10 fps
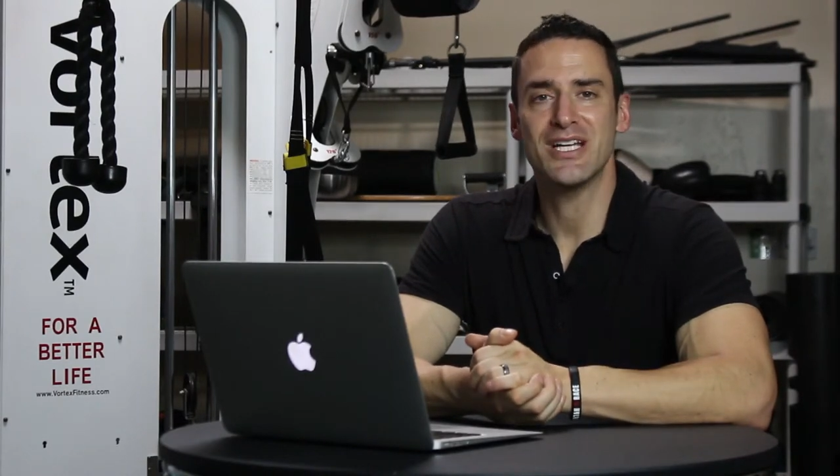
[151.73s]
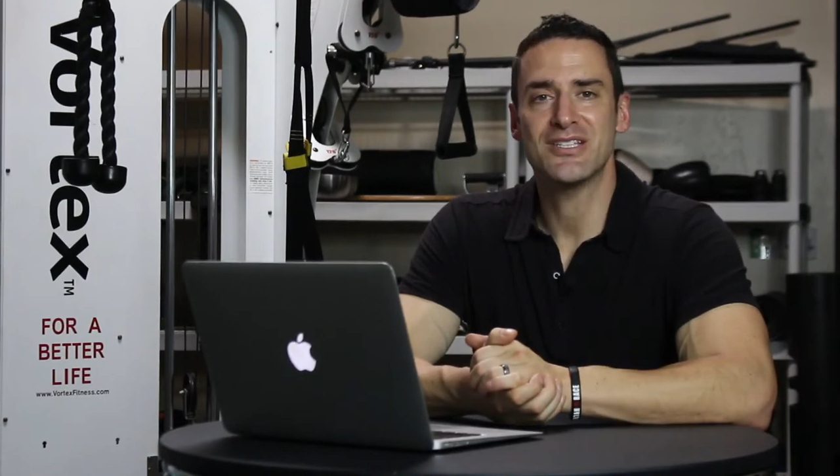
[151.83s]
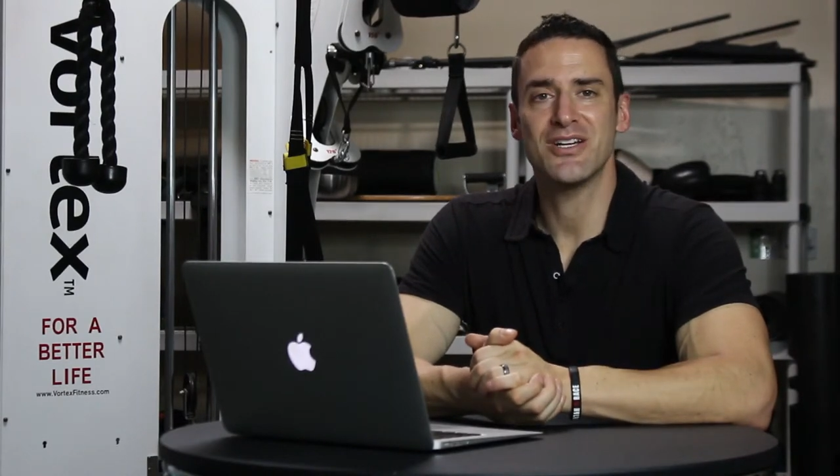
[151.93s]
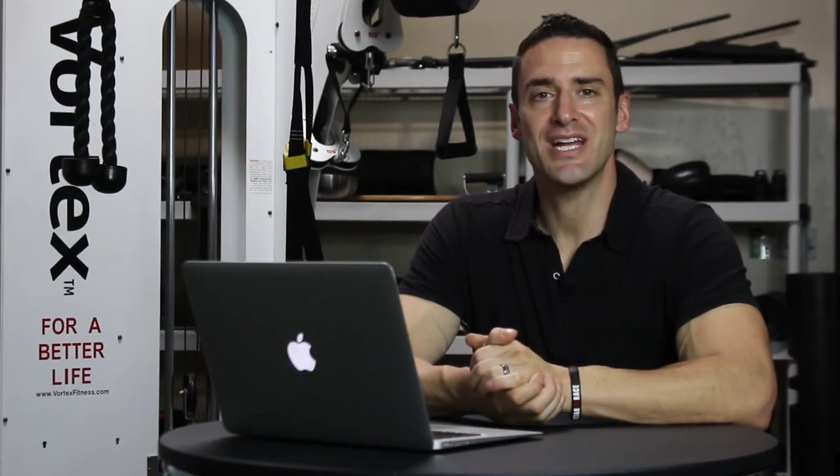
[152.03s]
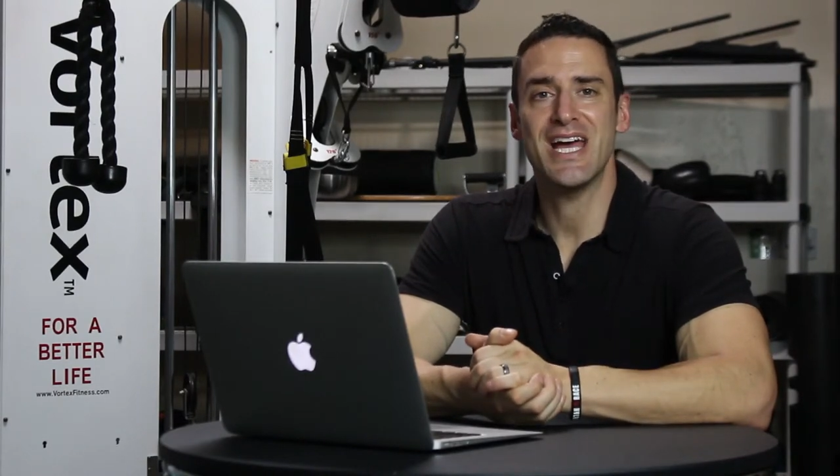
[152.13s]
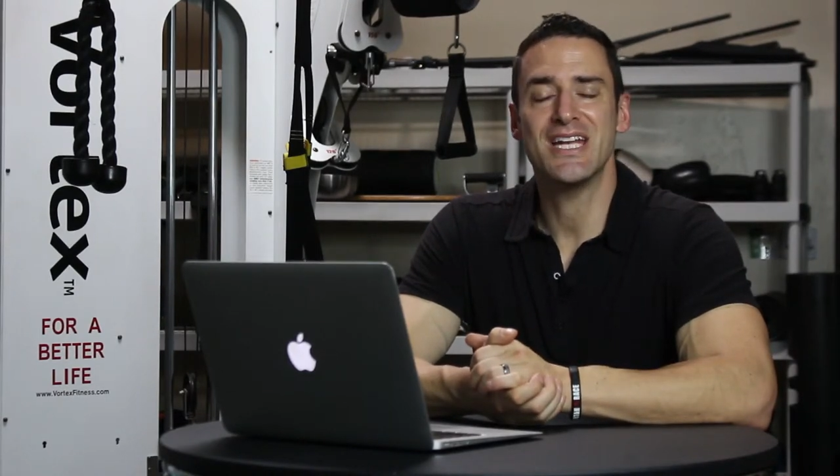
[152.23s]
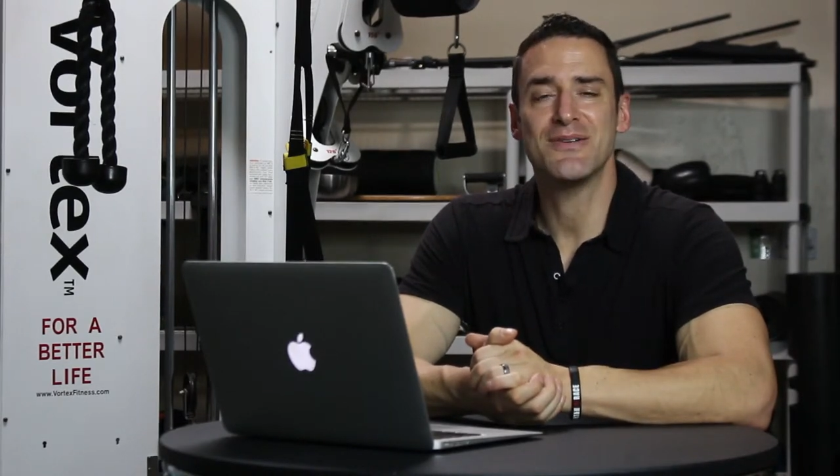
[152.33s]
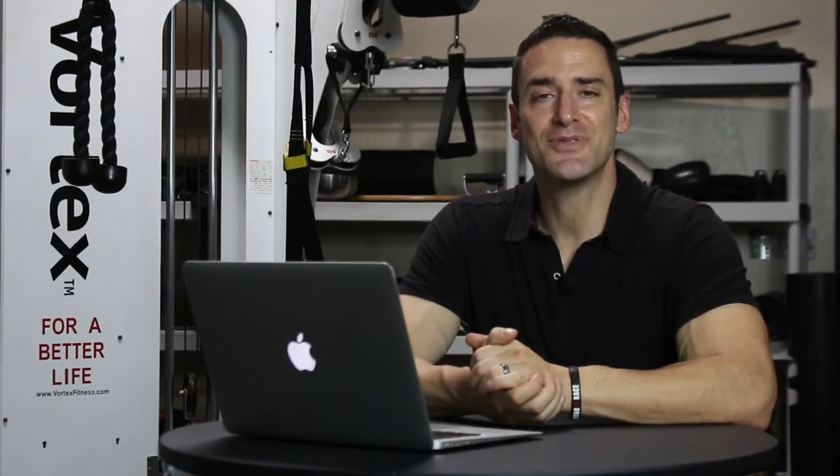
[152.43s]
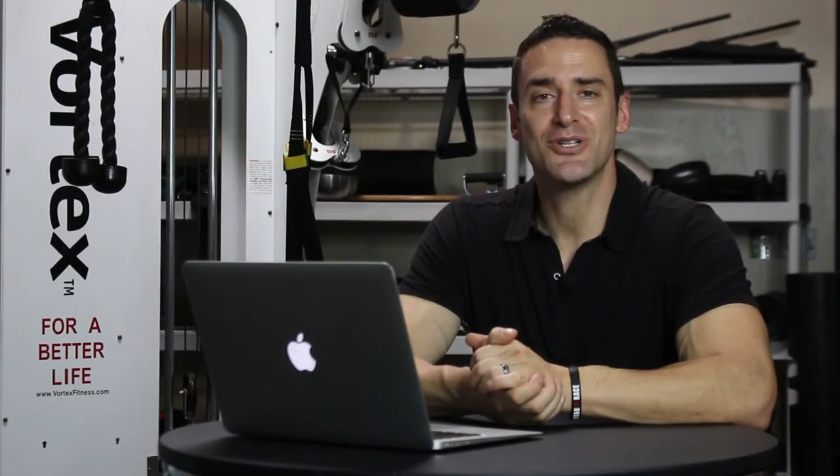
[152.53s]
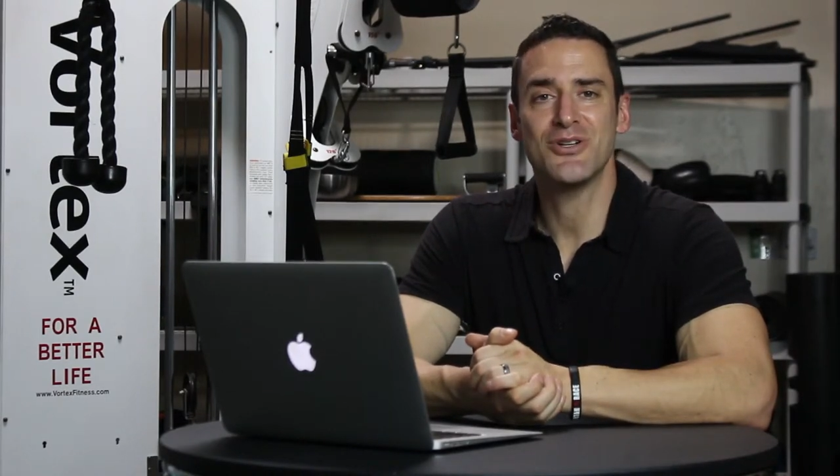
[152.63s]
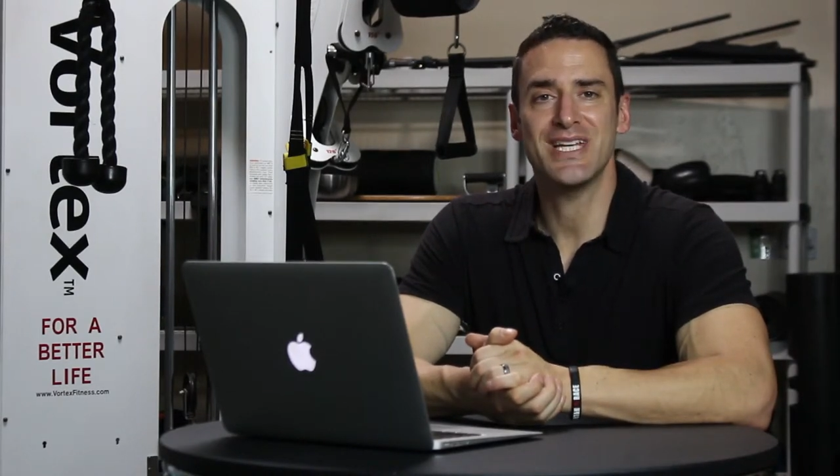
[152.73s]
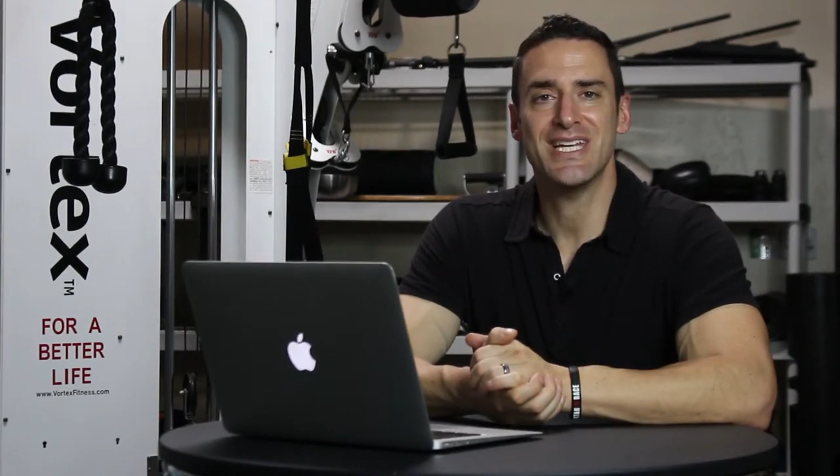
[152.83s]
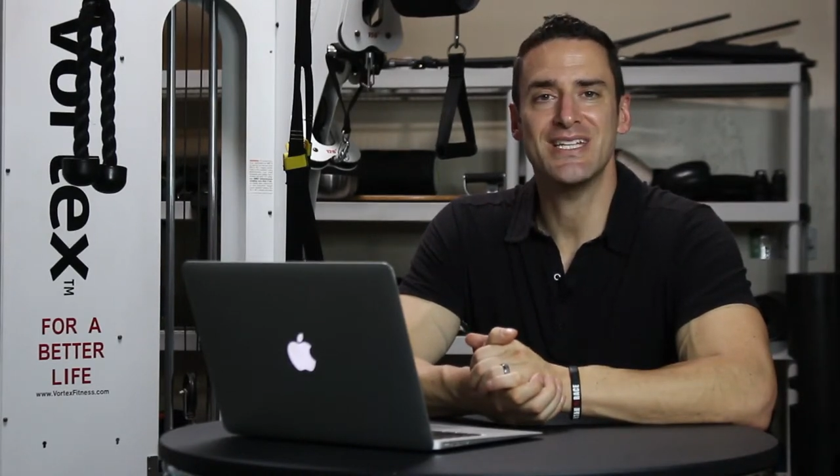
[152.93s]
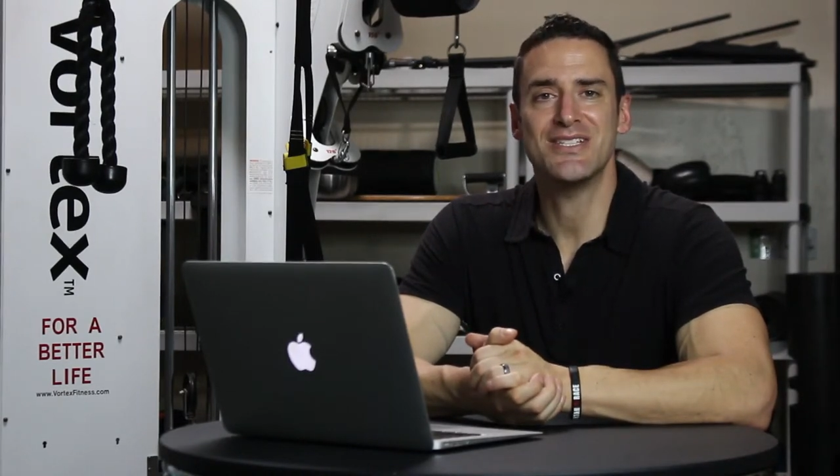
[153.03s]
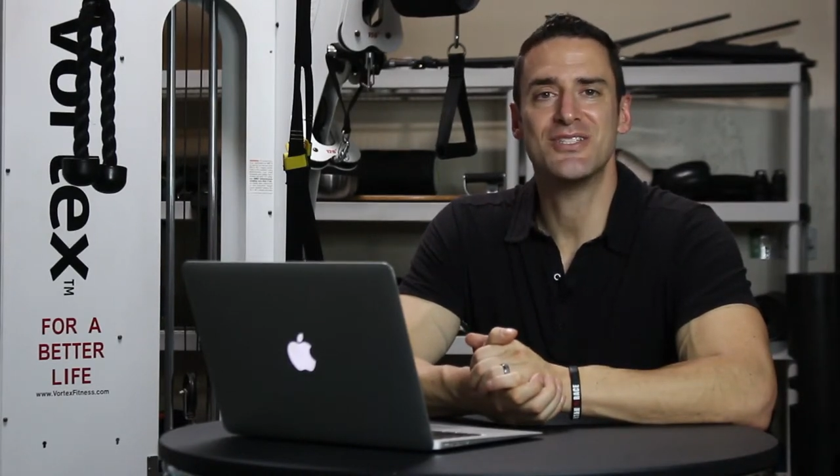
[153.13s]
it's gonna end up turning
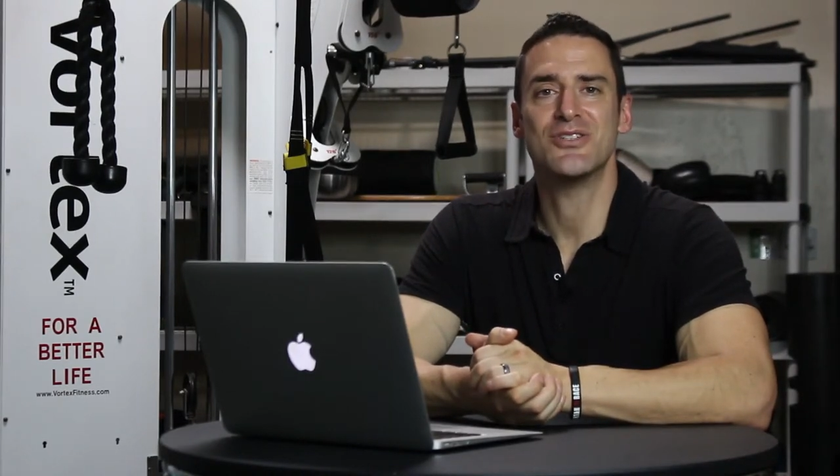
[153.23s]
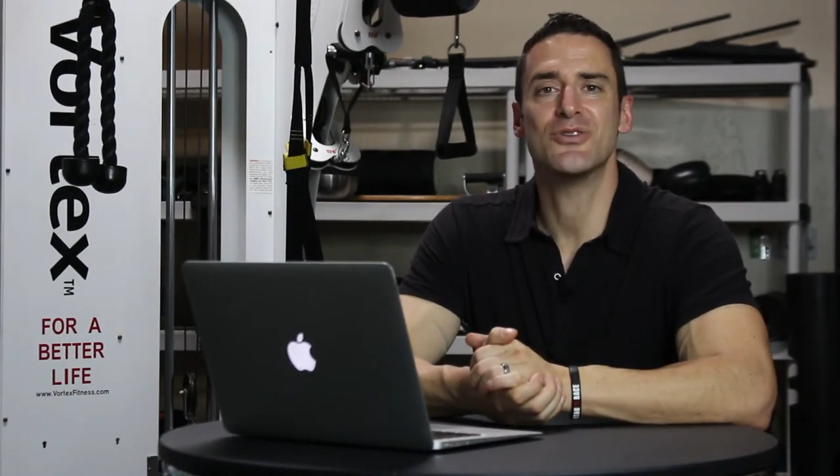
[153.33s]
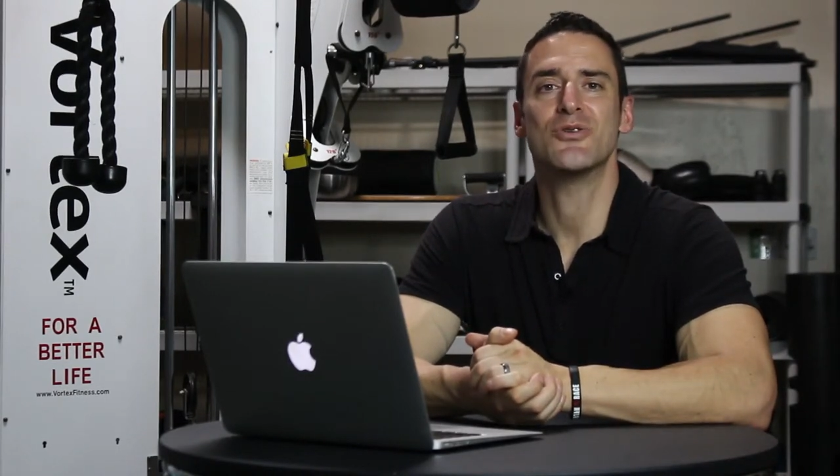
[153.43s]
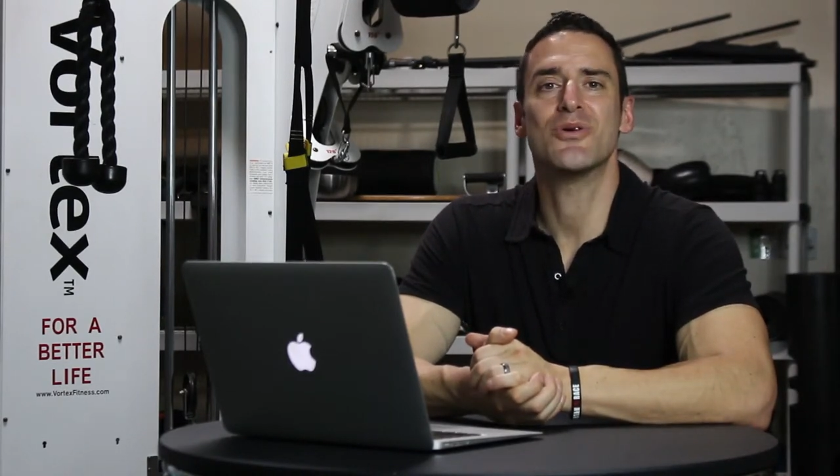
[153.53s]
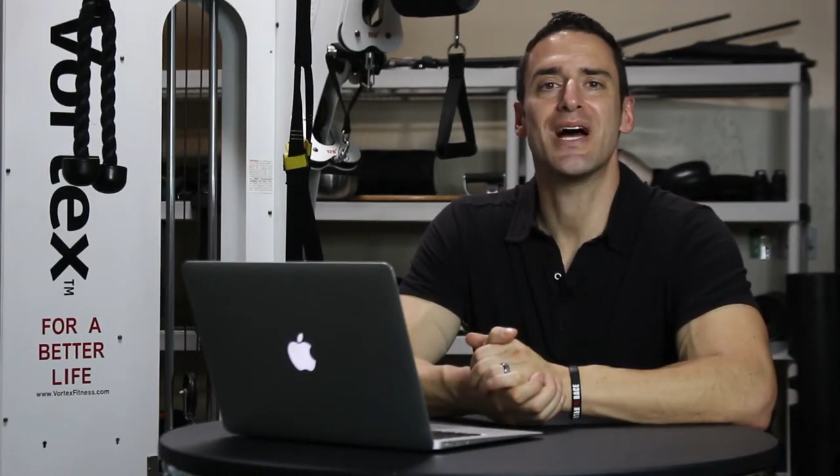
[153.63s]
into